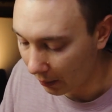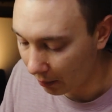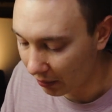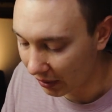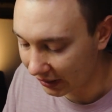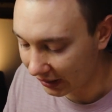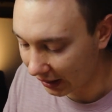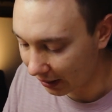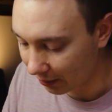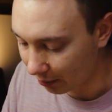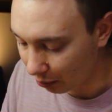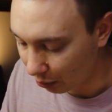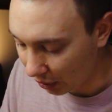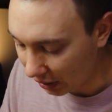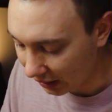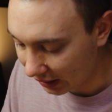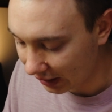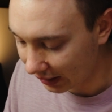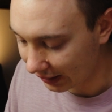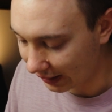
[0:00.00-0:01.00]
but then
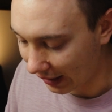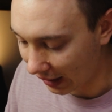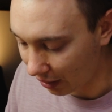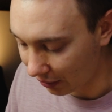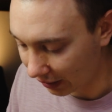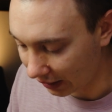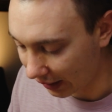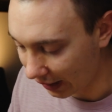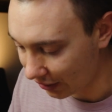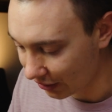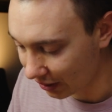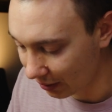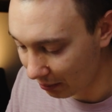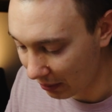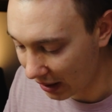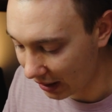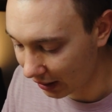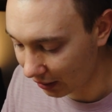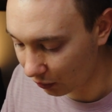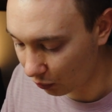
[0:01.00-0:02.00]
breaking down and actually
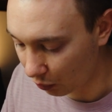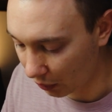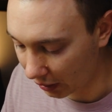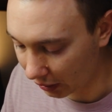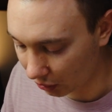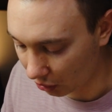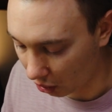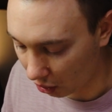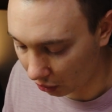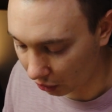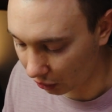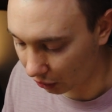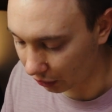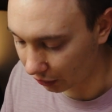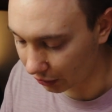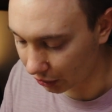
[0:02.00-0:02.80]
make it way longer.